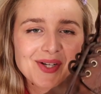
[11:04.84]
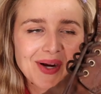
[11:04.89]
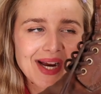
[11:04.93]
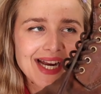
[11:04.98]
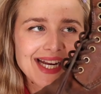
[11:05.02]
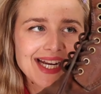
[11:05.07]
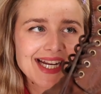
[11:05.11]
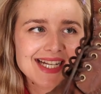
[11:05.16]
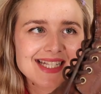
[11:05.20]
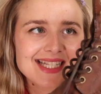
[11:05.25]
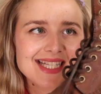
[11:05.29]

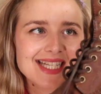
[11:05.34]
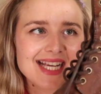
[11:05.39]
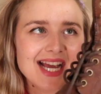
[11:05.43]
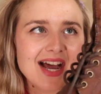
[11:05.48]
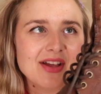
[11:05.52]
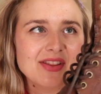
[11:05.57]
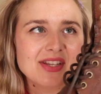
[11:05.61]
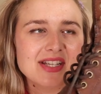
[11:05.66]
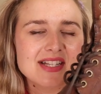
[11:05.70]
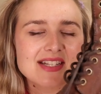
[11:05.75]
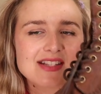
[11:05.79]
great as the
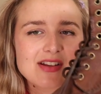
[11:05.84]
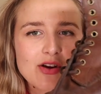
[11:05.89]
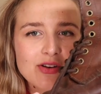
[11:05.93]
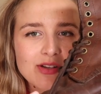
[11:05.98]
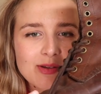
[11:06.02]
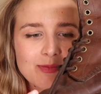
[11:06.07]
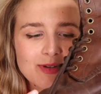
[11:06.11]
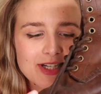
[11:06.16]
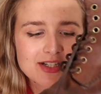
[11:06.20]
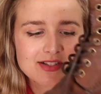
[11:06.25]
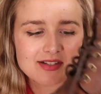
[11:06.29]
others
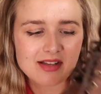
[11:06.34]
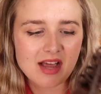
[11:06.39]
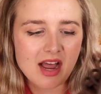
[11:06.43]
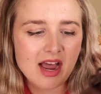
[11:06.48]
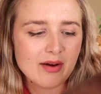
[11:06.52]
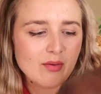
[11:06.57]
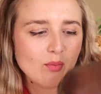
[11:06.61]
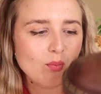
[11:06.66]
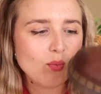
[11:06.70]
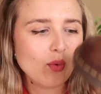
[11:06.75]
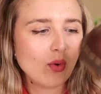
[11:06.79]
only because
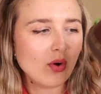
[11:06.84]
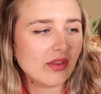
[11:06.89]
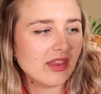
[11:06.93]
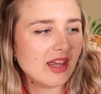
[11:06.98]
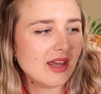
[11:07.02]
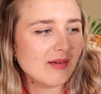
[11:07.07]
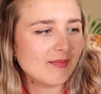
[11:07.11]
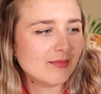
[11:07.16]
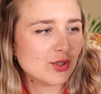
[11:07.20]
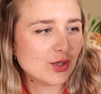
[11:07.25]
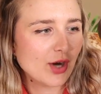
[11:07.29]
I wore
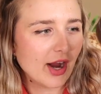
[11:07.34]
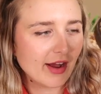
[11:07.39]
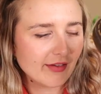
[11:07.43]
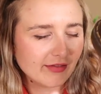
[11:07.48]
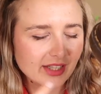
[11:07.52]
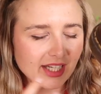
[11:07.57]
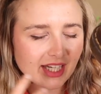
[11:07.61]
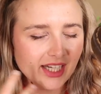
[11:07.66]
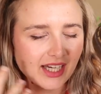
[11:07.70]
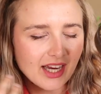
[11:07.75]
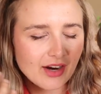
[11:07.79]
them
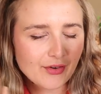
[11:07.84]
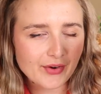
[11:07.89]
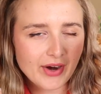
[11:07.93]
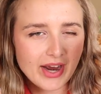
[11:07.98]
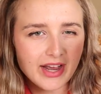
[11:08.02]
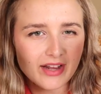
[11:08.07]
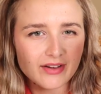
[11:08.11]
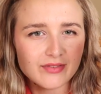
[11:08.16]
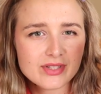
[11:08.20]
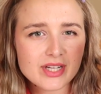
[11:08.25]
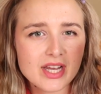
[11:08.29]
traveling
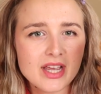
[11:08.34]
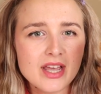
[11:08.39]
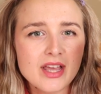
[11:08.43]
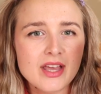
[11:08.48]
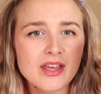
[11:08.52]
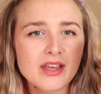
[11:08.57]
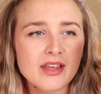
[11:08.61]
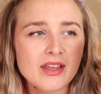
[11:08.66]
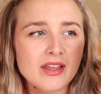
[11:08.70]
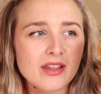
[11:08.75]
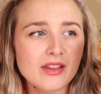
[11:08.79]
around
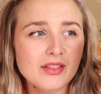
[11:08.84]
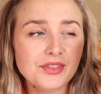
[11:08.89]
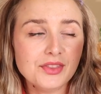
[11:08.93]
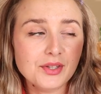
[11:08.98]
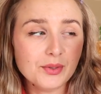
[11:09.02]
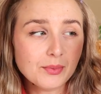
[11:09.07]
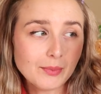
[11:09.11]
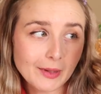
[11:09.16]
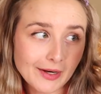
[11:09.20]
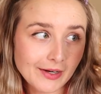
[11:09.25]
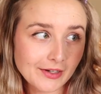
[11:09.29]

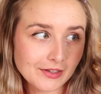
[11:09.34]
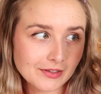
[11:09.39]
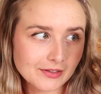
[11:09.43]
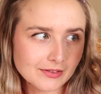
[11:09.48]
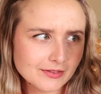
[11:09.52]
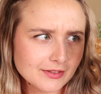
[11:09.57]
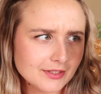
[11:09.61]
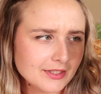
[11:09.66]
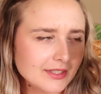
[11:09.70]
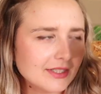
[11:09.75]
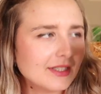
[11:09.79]
the
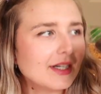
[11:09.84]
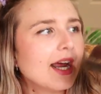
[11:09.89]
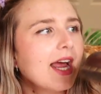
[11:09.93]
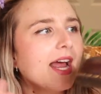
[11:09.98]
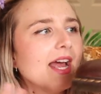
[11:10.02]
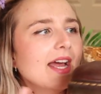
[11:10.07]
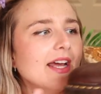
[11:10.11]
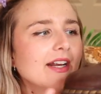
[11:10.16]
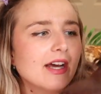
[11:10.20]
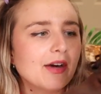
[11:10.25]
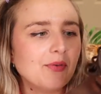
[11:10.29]
world
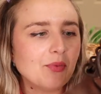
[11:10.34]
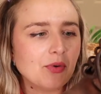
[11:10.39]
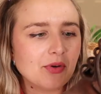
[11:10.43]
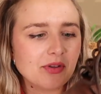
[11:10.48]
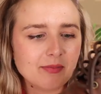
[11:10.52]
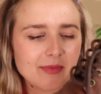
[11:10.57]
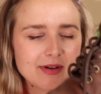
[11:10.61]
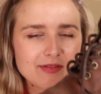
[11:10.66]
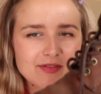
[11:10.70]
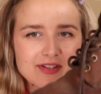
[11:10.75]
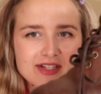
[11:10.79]
and I wore
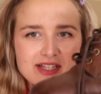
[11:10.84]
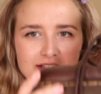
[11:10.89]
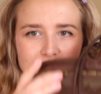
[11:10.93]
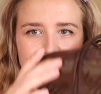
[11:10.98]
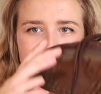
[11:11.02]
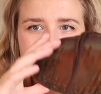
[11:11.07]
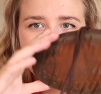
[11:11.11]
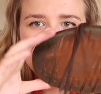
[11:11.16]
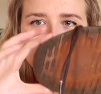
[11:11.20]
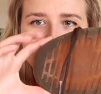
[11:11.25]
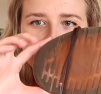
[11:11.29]
them every single
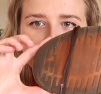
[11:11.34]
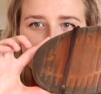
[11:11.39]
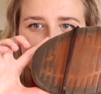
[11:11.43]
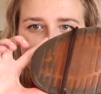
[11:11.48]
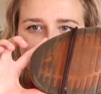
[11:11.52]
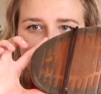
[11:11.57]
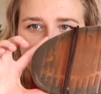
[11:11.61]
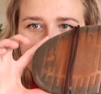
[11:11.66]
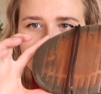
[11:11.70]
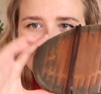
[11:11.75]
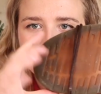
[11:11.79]
day, so
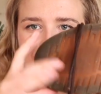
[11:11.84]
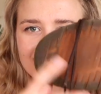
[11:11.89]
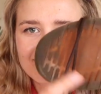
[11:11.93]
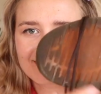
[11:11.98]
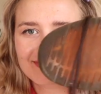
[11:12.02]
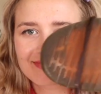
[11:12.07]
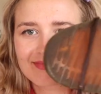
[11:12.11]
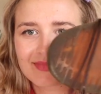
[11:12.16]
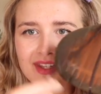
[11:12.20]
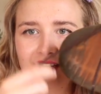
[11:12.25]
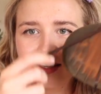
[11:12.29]
like
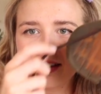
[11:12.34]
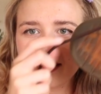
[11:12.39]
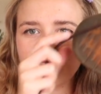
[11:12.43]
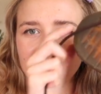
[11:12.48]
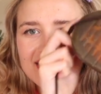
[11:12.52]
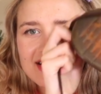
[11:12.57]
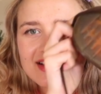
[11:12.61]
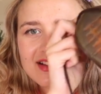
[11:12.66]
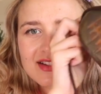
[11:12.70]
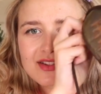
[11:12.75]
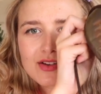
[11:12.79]

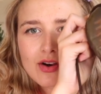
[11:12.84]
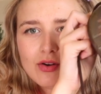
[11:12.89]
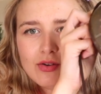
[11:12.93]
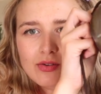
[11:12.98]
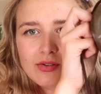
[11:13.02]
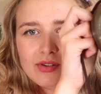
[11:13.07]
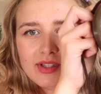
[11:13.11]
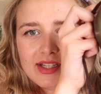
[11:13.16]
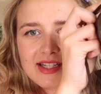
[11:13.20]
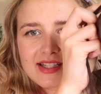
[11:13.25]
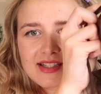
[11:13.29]
the
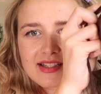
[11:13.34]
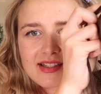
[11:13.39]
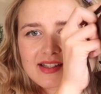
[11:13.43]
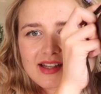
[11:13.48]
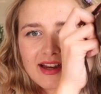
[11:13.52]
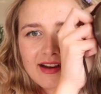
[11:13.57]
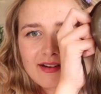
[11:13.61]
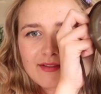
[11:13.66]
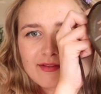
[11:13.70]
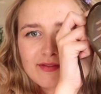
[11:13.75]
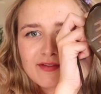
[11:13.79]
sole is
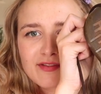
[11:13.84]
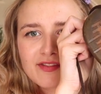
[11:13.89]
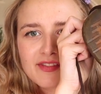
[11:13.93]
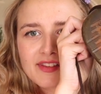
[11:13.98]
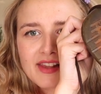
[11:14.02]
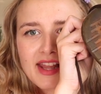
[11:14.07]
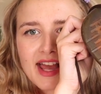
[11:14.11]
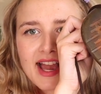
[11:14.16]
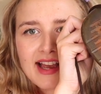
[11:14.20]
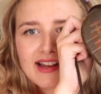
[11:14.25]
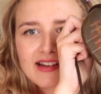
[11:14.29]
like
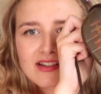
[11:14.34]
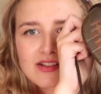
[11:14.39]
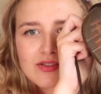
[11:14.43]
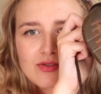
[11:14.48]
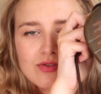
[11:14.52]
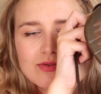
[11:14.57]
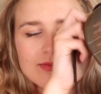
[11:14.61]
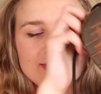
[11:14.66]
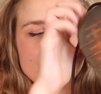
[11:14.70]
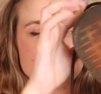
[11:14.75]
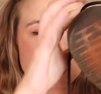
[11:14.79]
flat
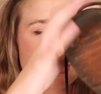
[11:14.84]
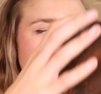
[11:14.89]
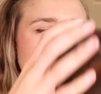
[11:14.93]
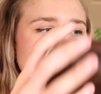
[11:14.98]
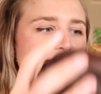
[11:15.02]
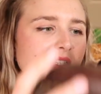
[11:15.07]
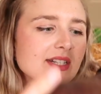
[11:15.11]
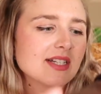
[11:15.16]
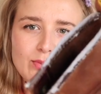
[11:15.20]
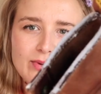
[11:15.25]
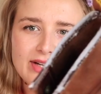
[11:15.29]

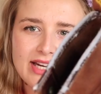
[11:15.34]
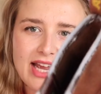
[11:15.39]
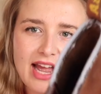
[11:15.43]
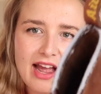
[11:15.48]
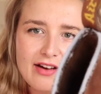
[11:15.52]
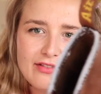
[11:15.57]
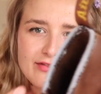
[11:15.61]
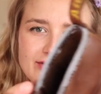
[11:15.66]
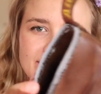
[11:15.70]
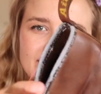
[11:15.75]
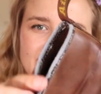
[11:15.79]
almost. We
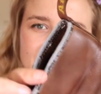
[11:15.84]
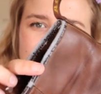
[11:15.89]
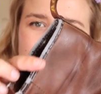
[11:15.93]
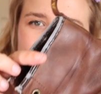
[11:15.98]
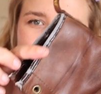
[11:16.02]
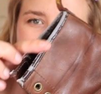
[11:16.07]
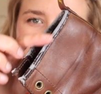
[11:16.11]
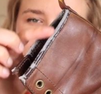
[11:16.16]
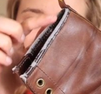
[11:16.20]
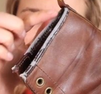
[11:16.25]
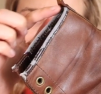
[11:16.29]
have a
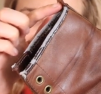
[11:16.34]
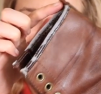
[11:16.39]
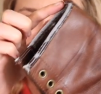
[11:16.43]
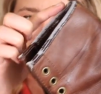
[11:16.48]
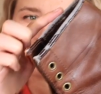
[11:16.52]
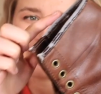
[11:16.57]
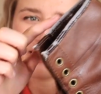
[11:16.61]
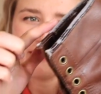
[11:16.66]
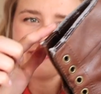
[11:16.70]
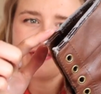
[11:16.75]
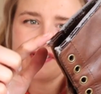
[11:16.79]
little bit of
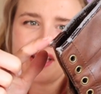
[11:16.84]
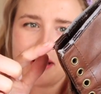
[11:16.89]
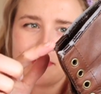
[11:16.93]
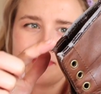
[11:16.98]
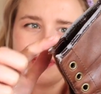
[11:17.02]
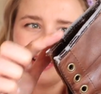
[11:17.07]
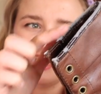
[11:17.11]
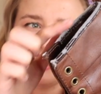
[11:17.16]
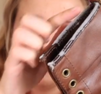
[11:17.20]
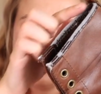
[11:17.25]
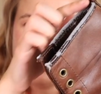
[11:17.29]
stuff
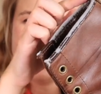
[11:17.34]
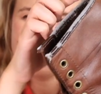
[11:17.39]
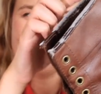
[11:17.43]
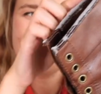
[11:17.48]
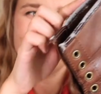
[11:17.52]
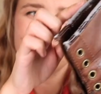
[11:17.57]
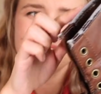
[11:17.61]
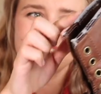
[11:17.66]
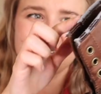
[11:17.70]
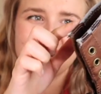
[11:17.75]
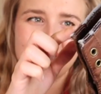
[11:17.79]
happening here,
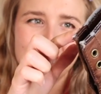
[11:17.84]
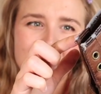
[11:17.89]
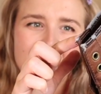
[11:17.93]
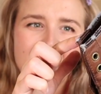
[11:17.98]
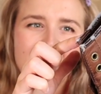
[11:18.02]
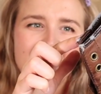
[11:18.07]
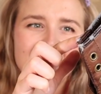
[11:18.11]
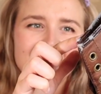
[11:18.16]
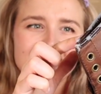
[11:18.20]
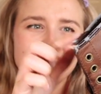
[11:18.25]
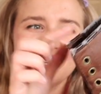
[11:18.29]
which I
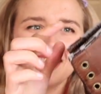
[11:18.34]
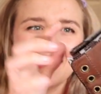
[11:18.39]
might